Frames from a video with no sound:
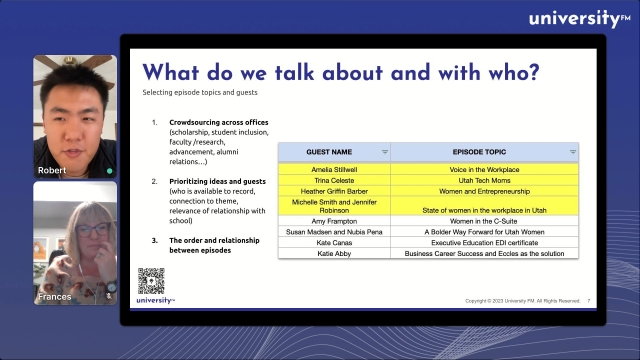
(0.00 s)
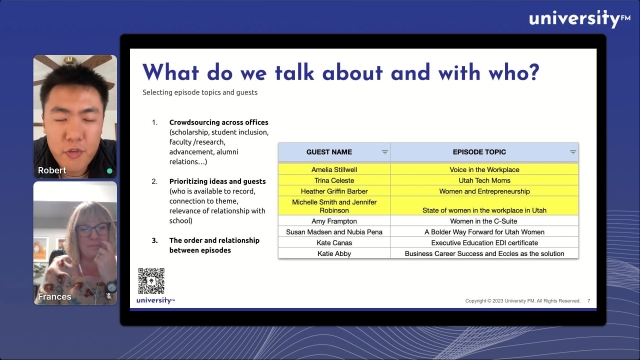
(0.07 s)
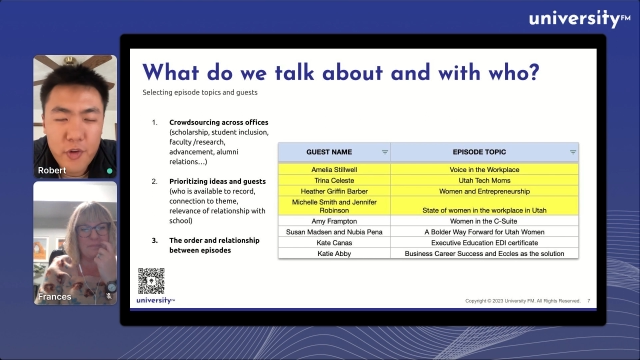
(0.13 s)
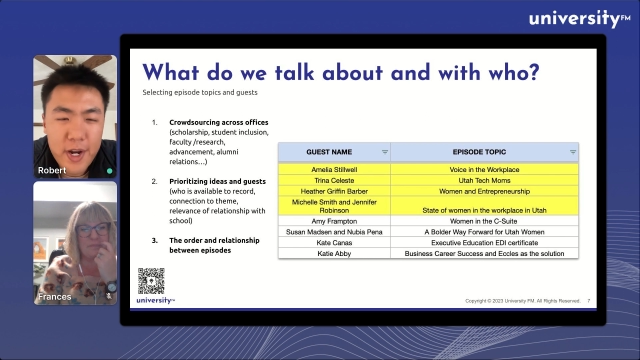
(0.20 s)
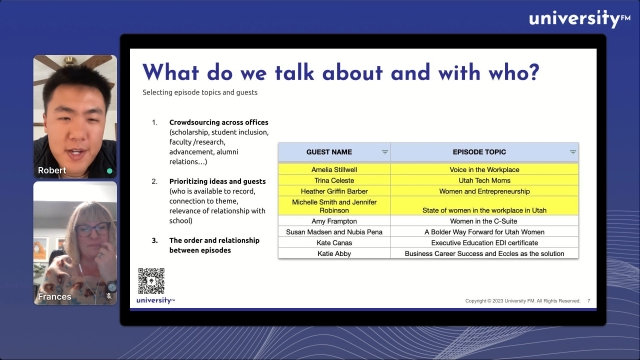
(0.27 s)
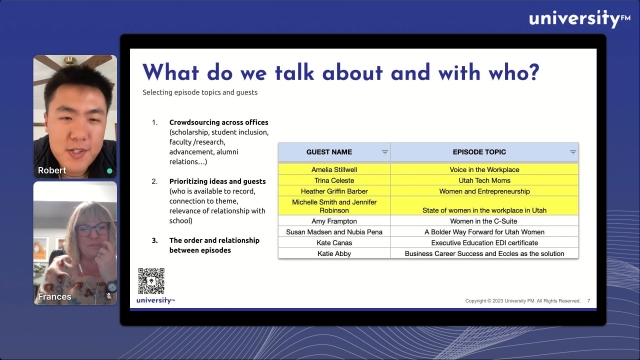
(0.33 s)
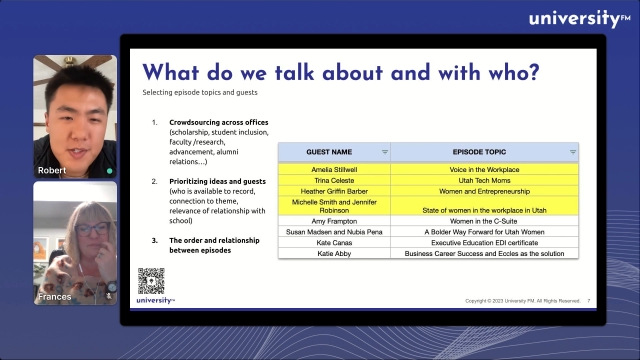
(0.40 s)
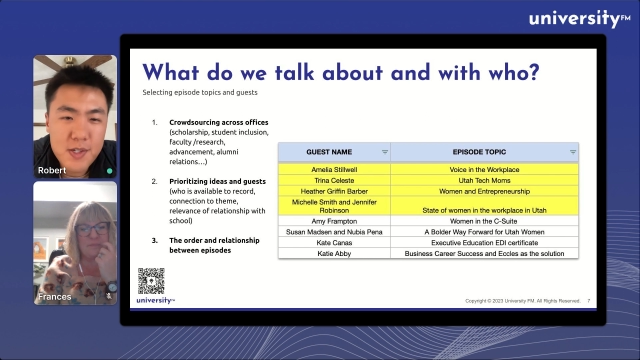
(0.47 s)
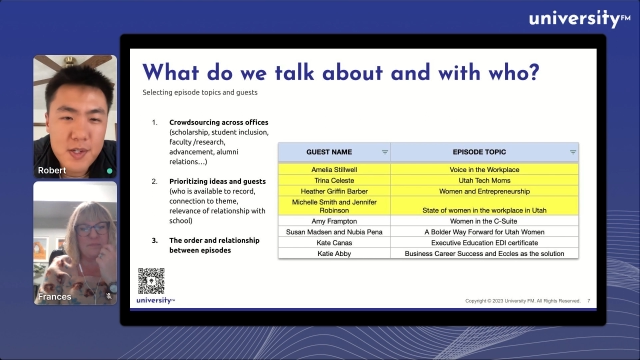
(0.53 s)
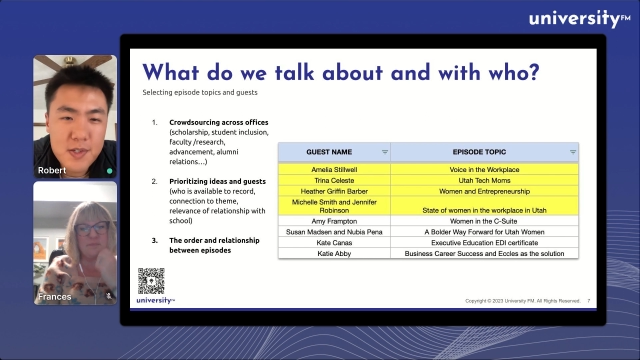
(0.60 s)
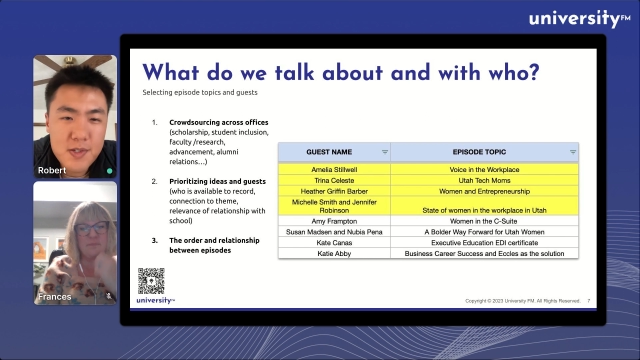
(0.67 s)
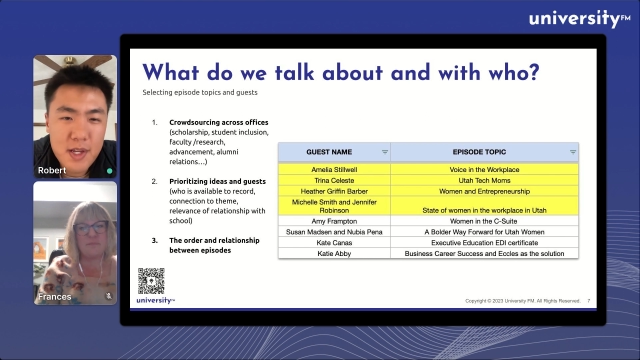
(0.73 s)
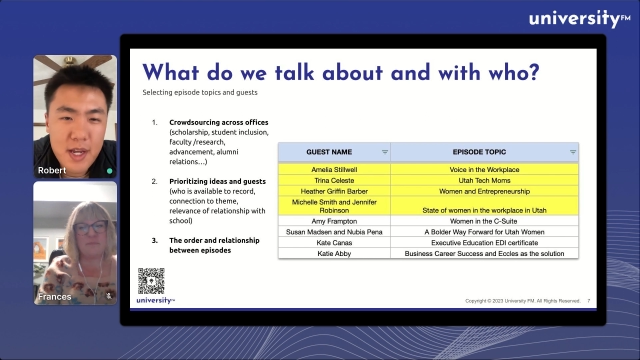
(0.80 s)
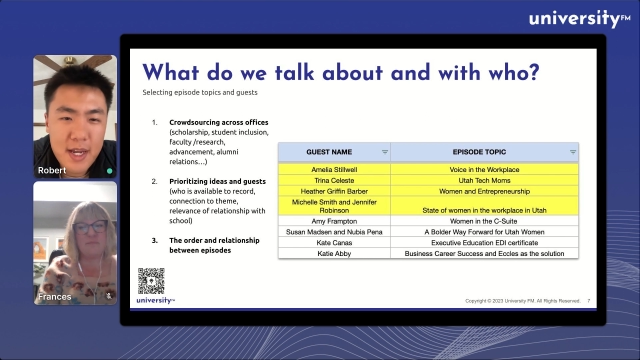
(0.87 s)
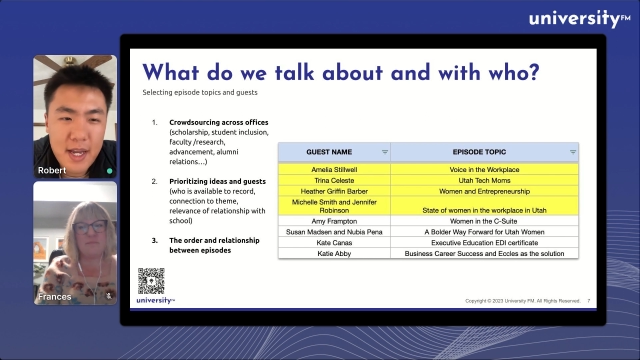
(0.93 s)

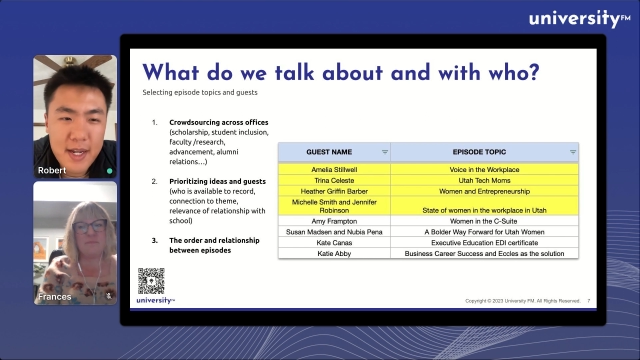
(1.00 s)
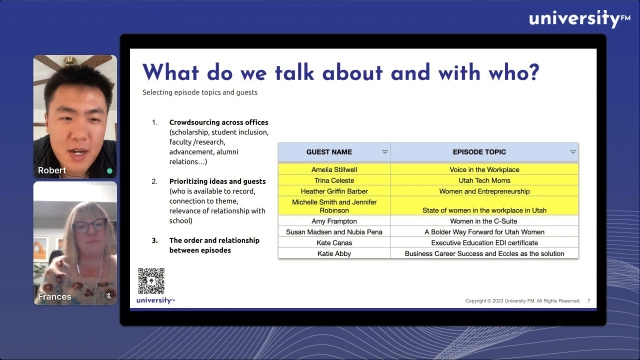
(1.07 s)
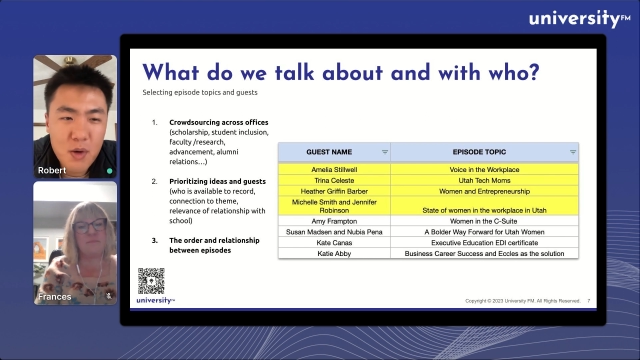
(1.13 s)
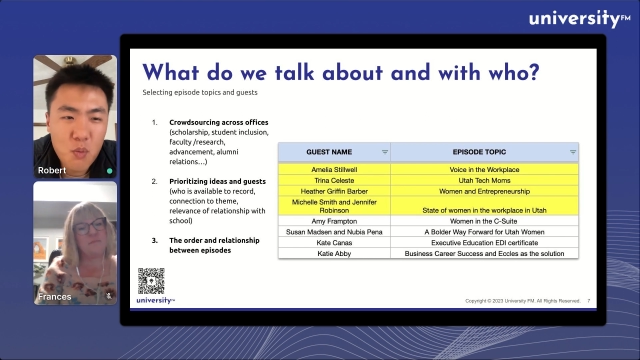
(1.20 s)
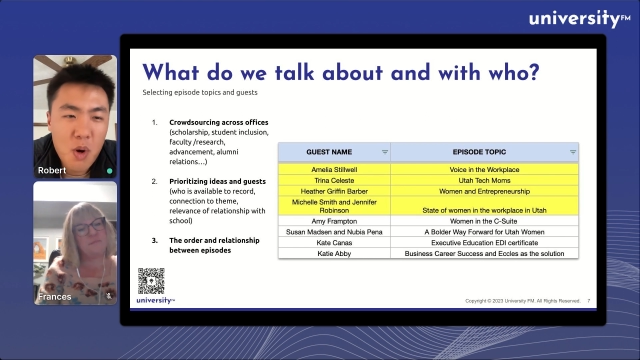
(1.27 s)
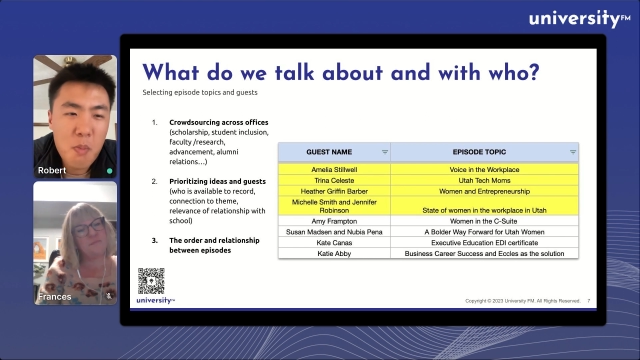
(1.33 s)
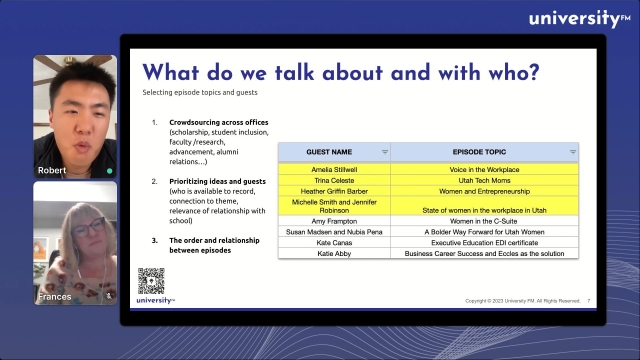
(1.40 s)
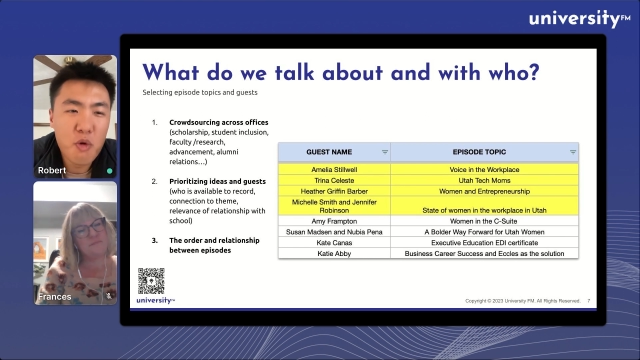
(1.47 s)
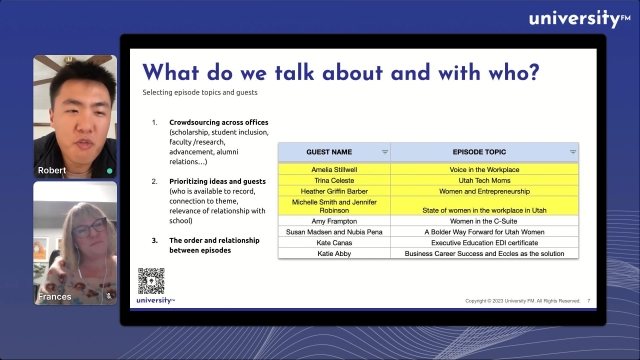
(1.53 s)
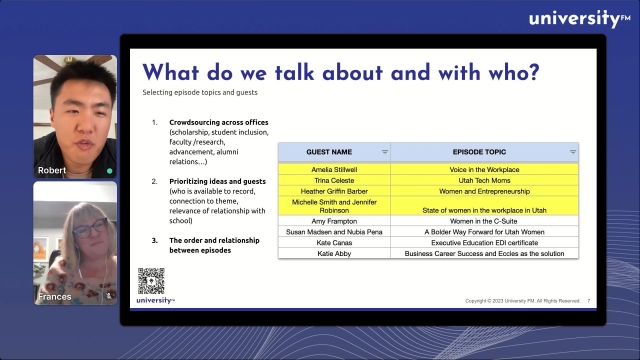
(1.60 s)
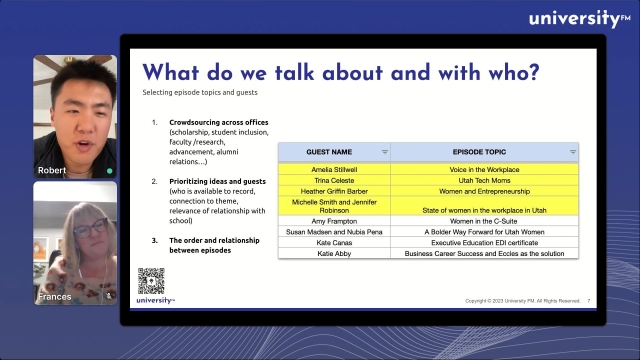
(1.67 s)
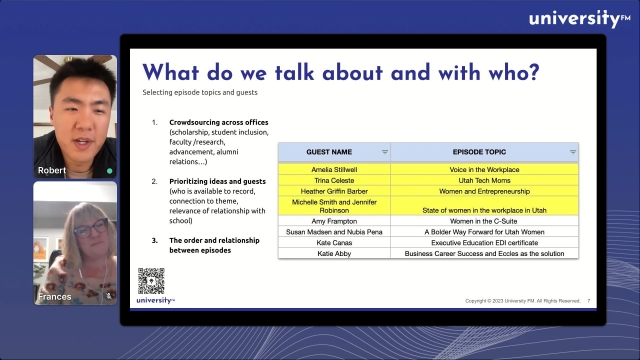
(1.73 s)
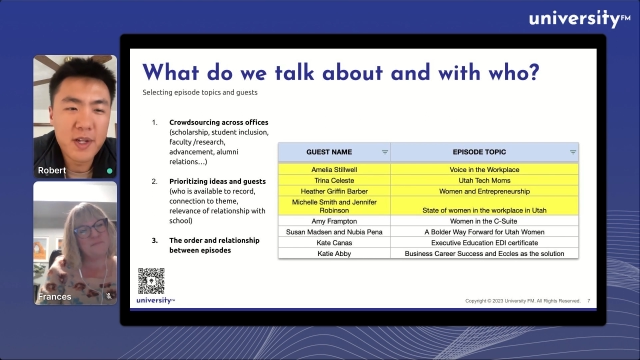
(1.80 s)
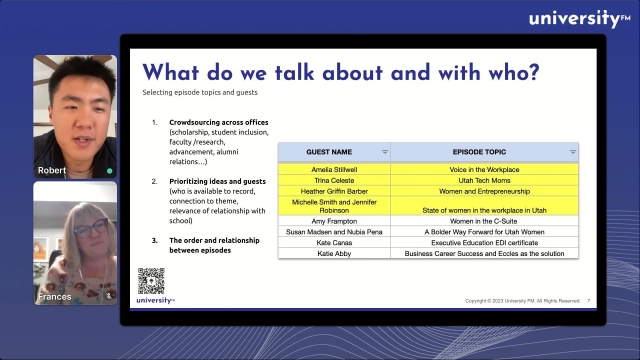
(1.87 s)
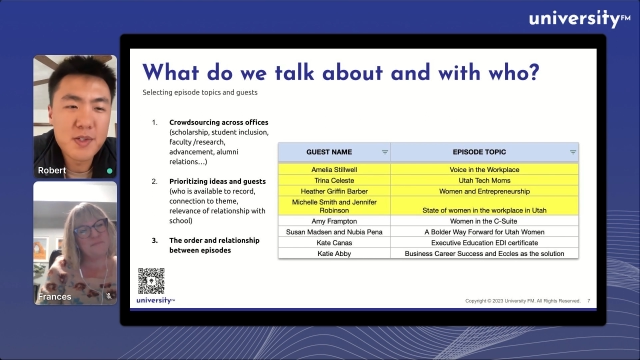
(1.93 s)
Francis, I got one more for you.